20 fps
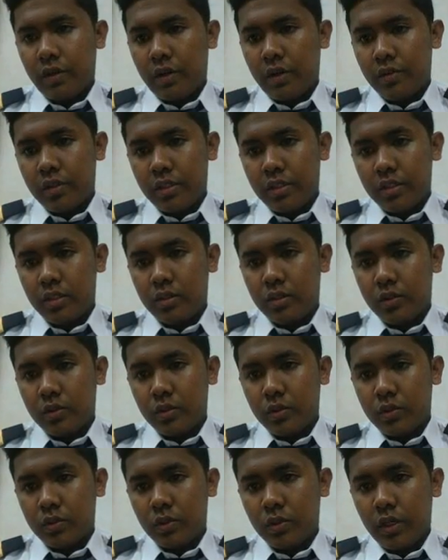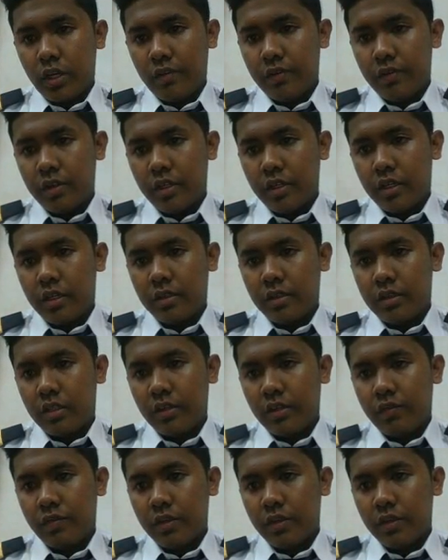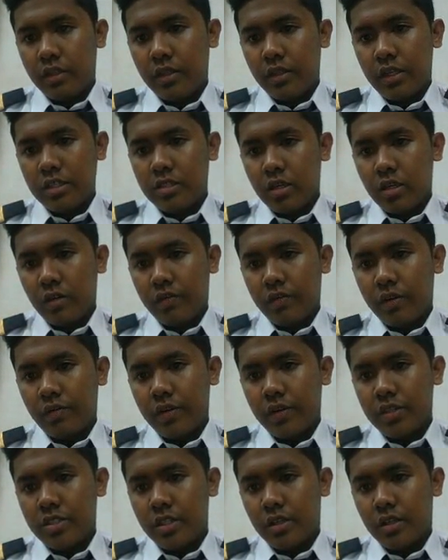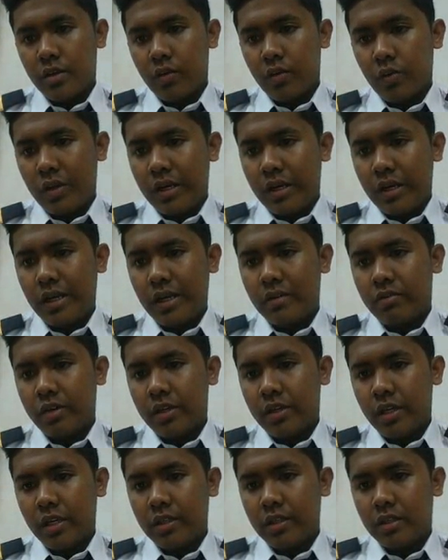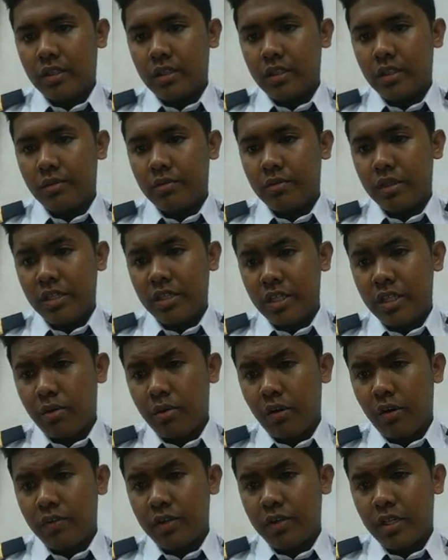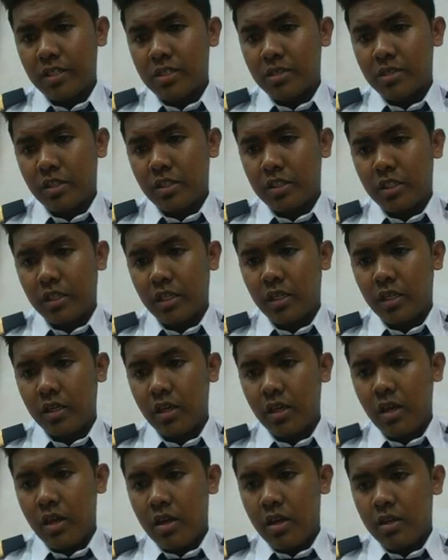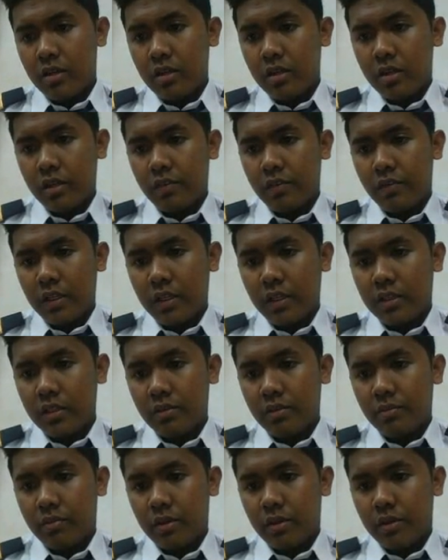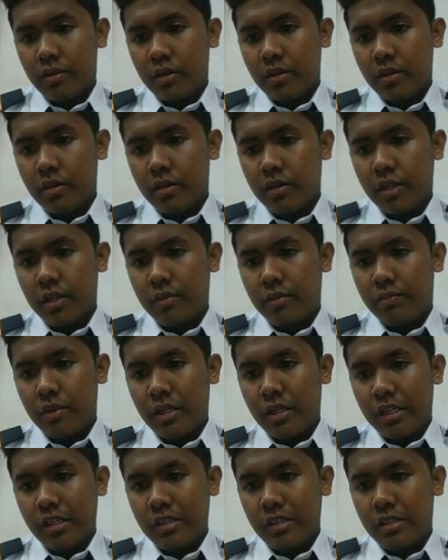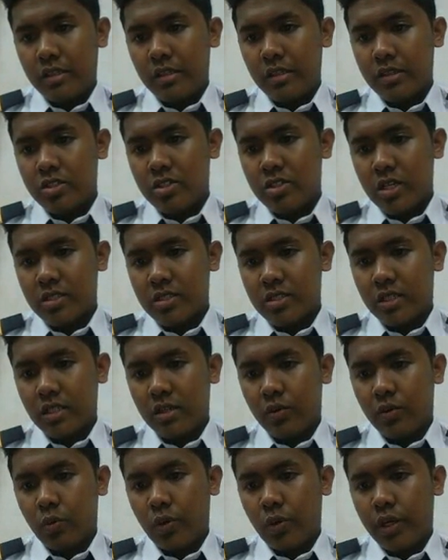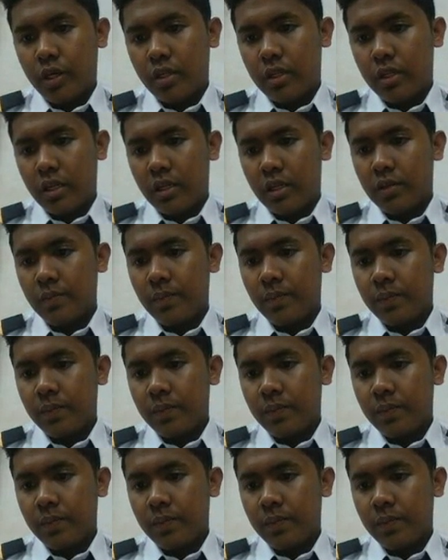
found to have negative index of refraction. When light ray enter the medium of this material, the reflected ray bend in such a way that